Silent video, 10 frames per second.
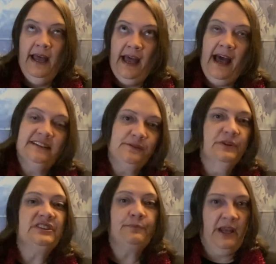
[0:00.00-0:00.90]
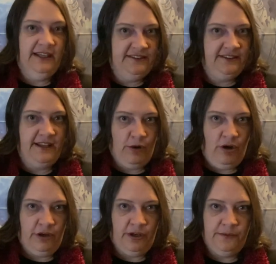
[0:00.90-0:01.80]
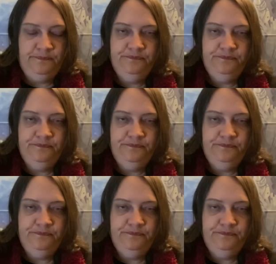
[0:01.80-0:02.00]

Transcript: has misplaced their honor.